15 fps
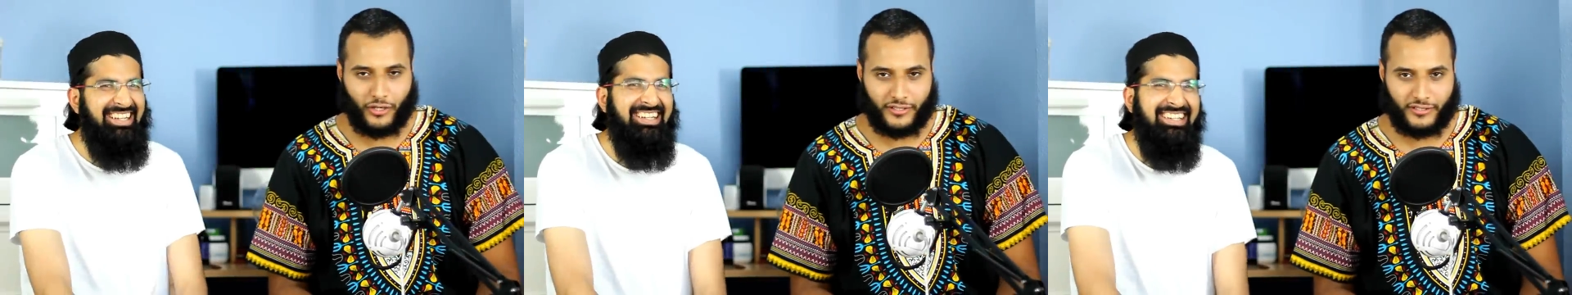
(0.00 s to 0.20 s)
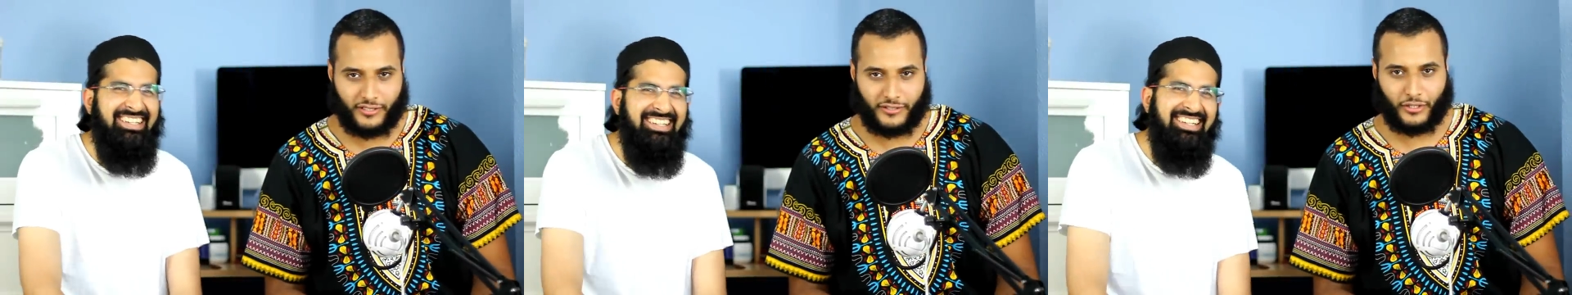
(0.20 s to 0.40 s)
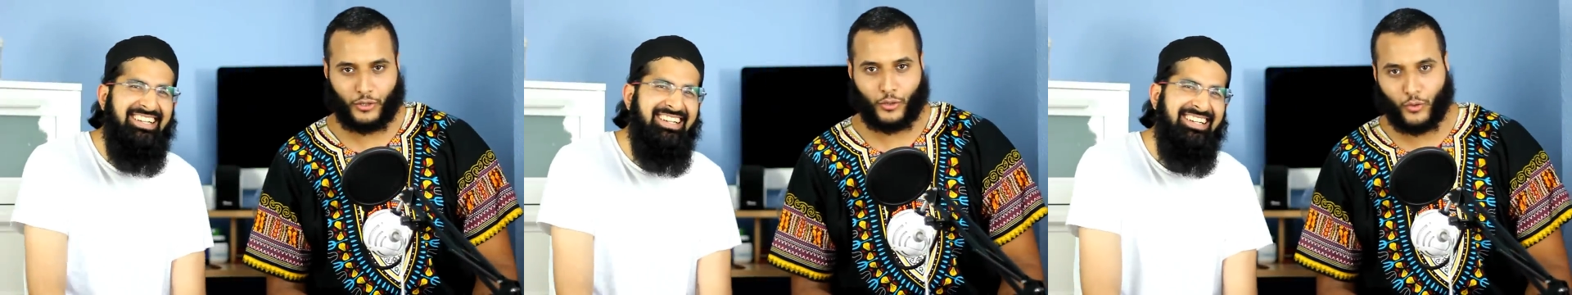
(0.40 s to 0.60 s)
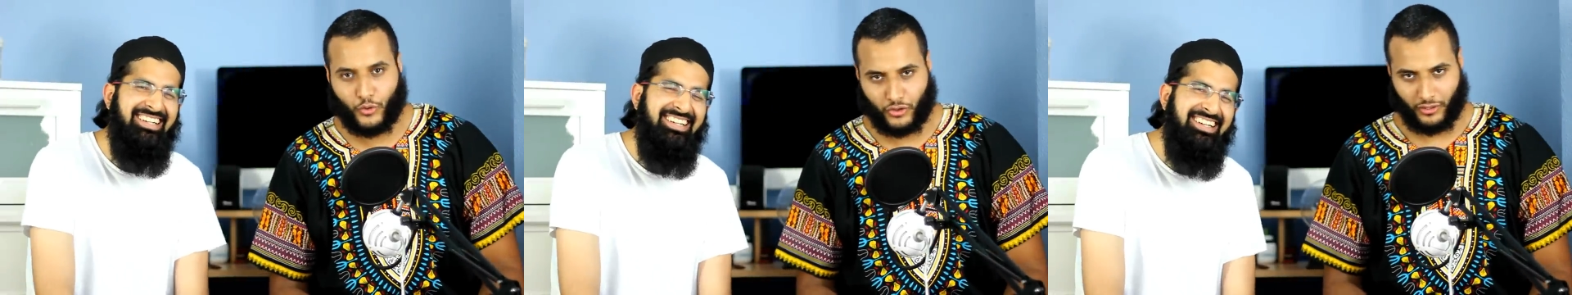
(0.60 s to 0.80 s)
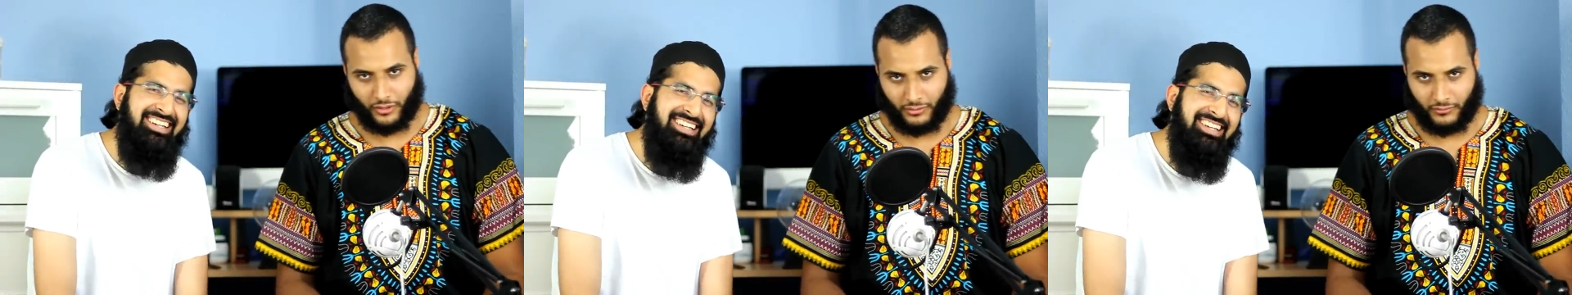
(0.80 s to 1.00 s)
Speaker 1: God is a
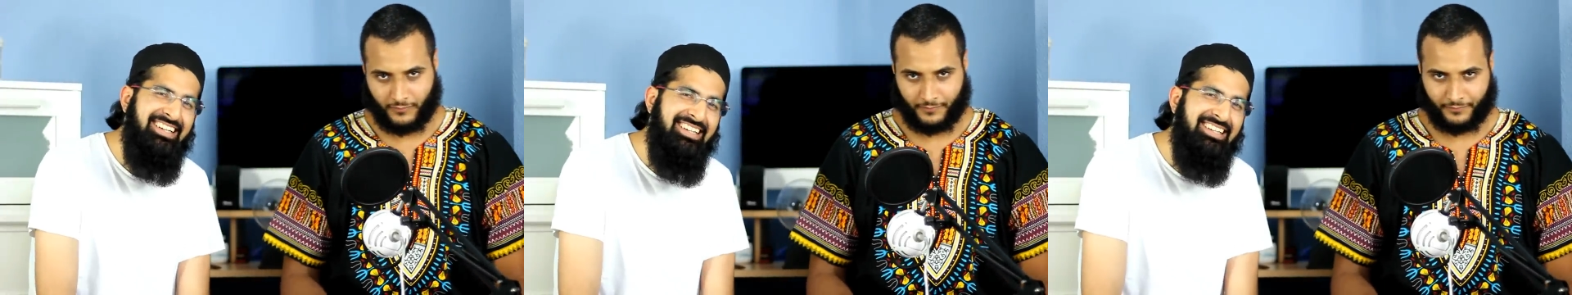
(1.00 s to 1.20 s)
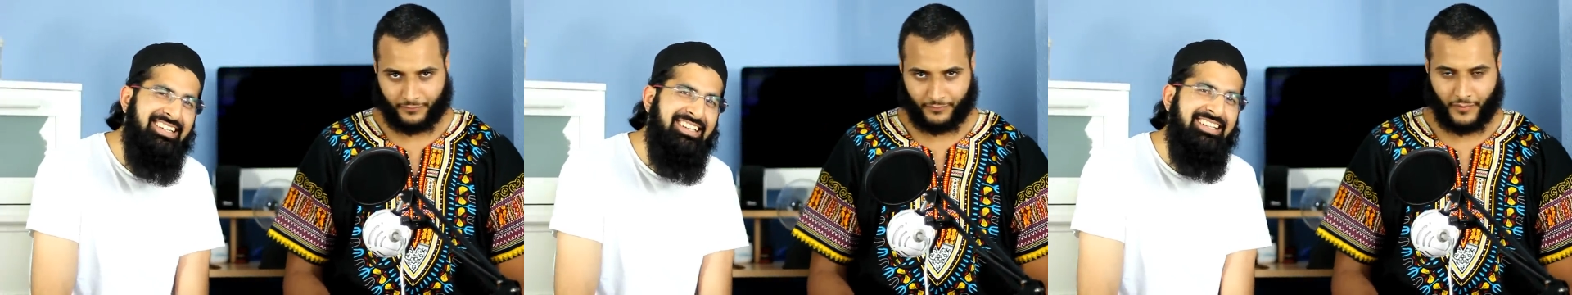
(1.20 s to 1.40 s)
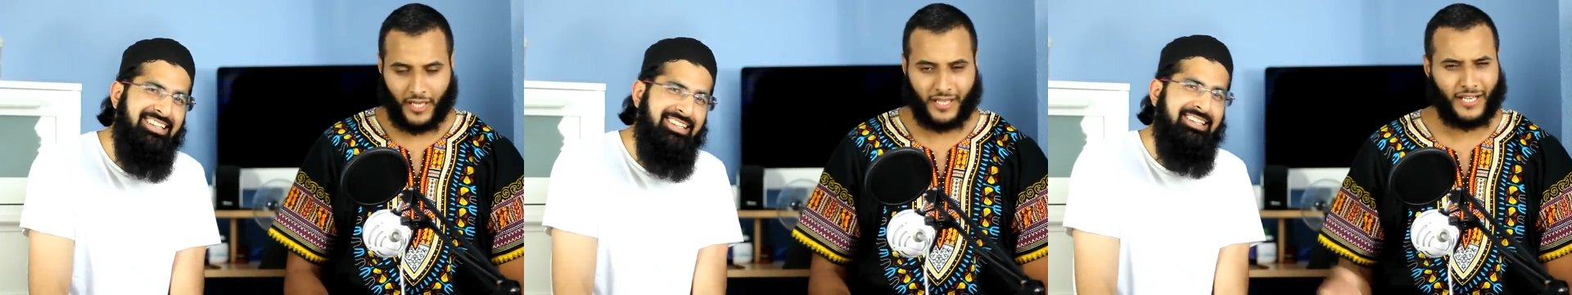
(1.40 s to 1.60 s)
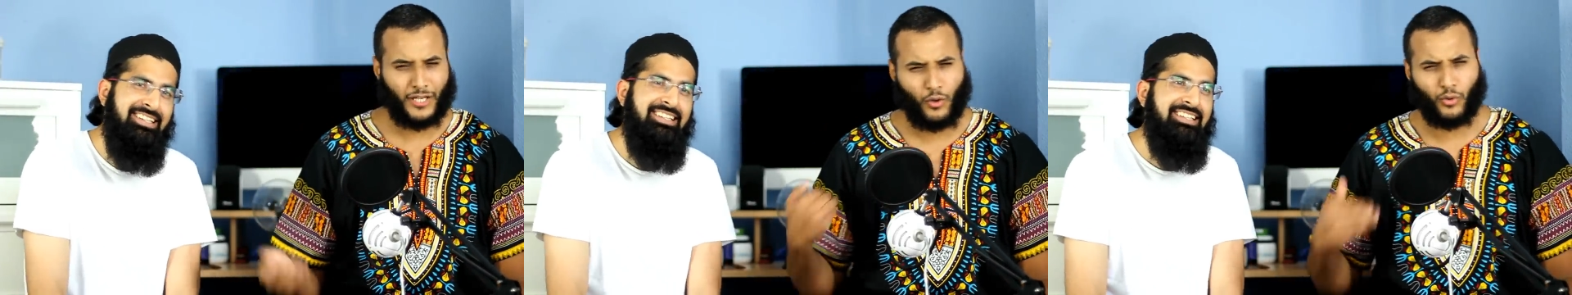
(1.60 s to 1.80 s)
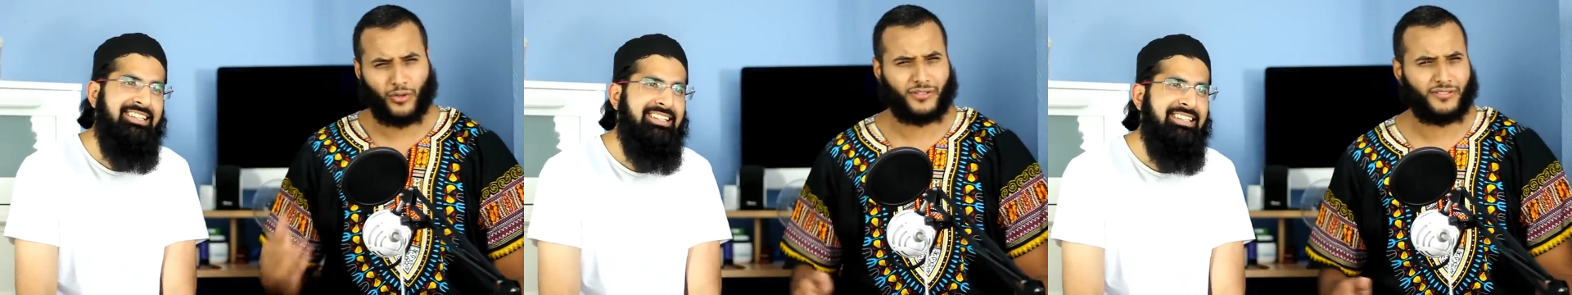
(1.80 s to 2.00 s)
delusion,
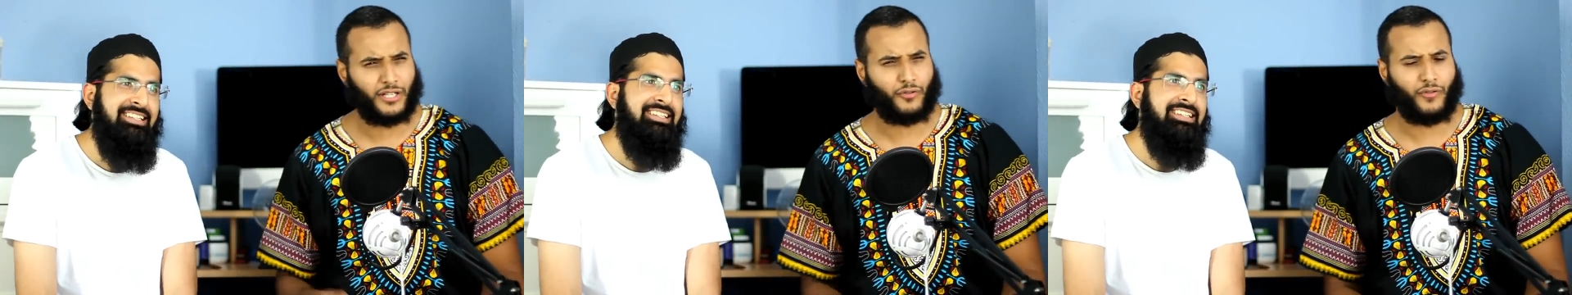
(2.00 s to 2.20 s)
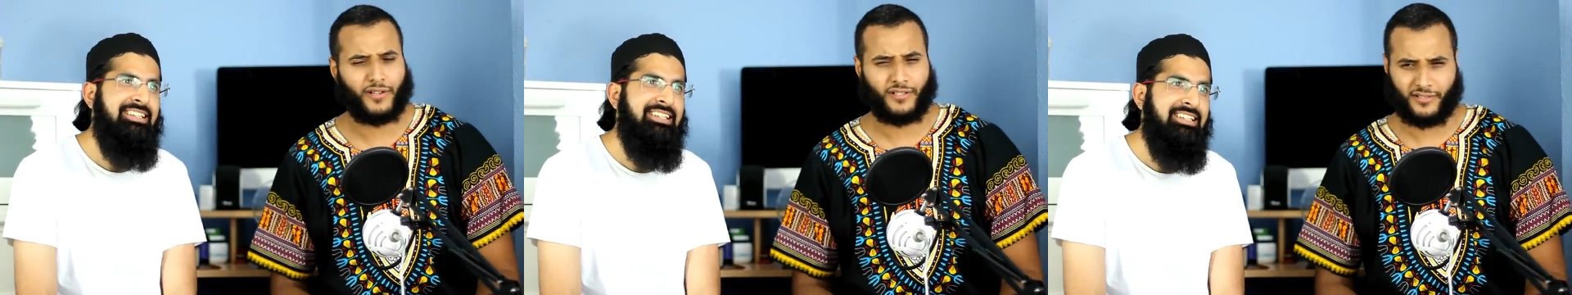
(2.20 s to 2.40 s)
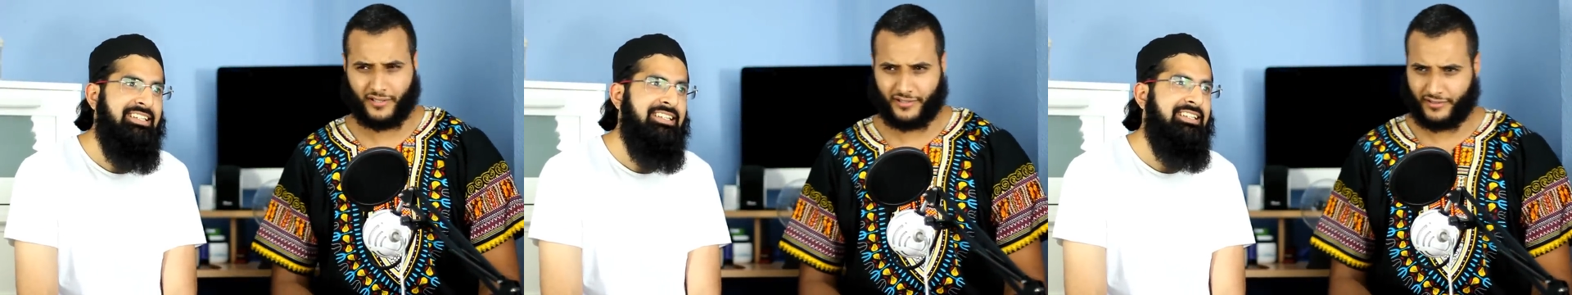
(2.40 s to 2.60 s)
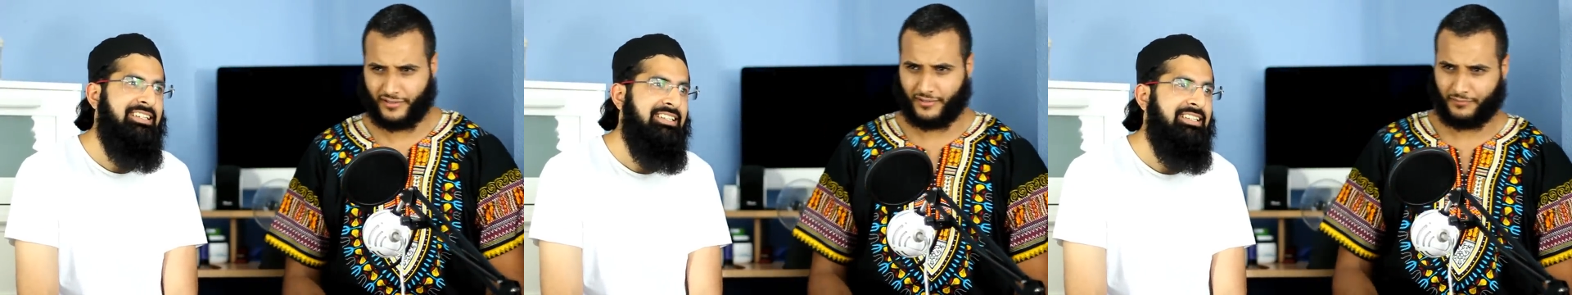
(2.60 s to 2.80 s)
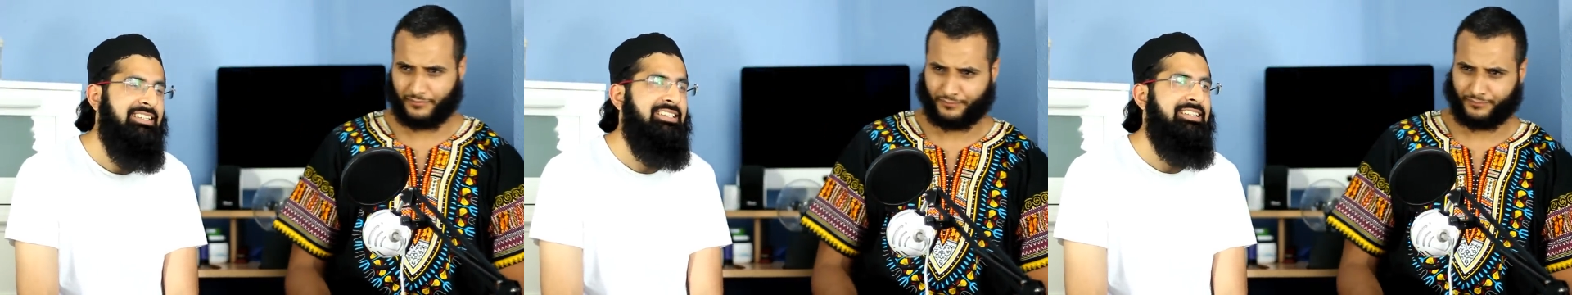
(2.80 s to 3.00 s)
and they call us the
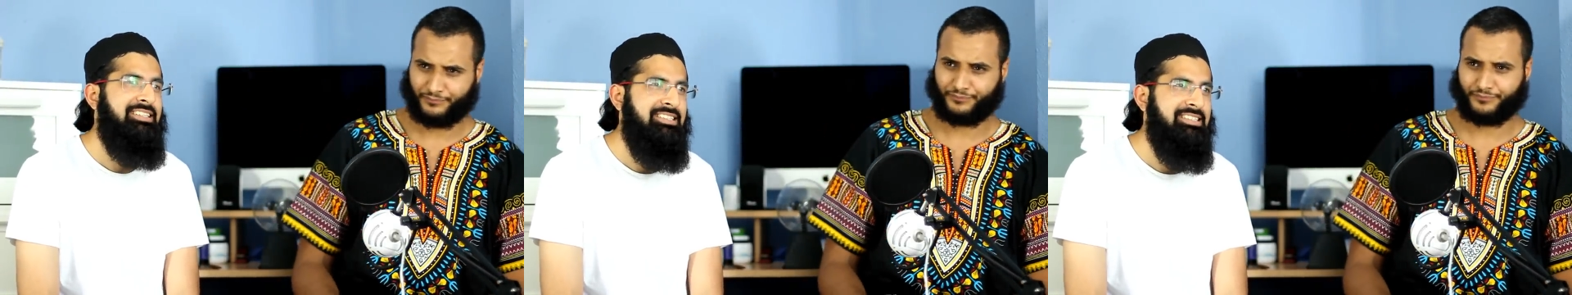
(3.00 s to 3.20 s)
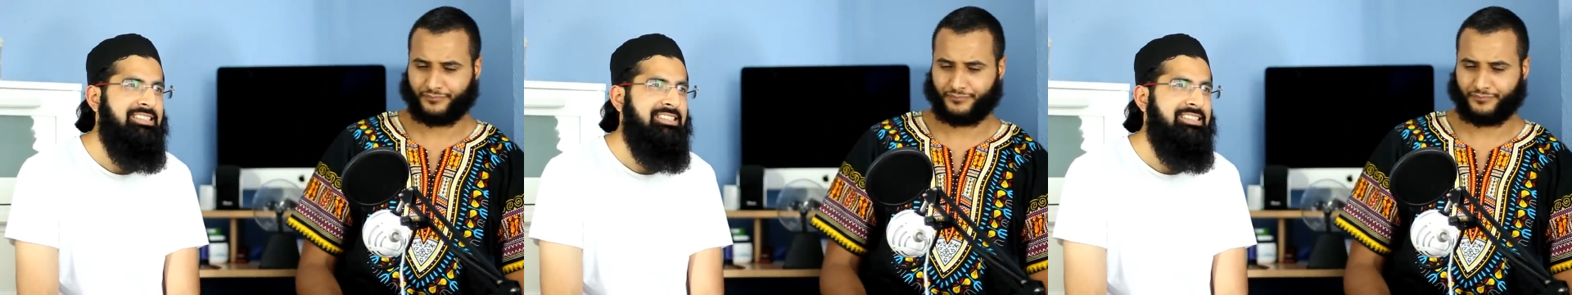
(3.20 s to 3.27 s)
craziest.